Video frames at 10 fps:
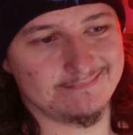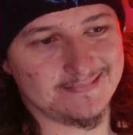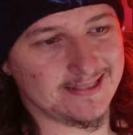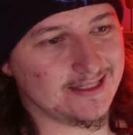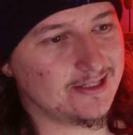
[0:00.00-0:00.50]

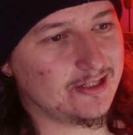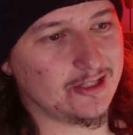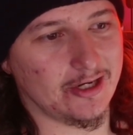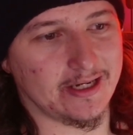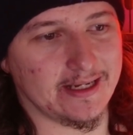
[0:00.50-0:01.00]
you
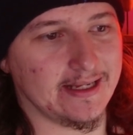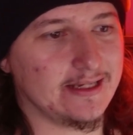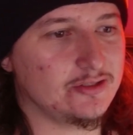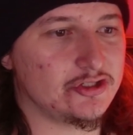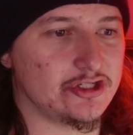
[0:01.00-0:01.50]
know,
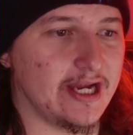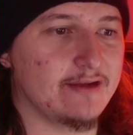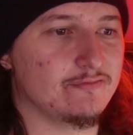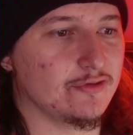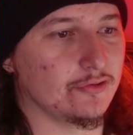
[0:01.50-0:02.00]
in
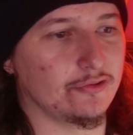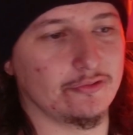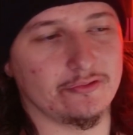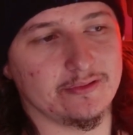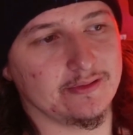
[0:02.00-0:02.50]

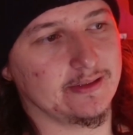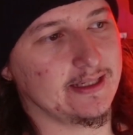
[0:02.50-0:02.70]
general,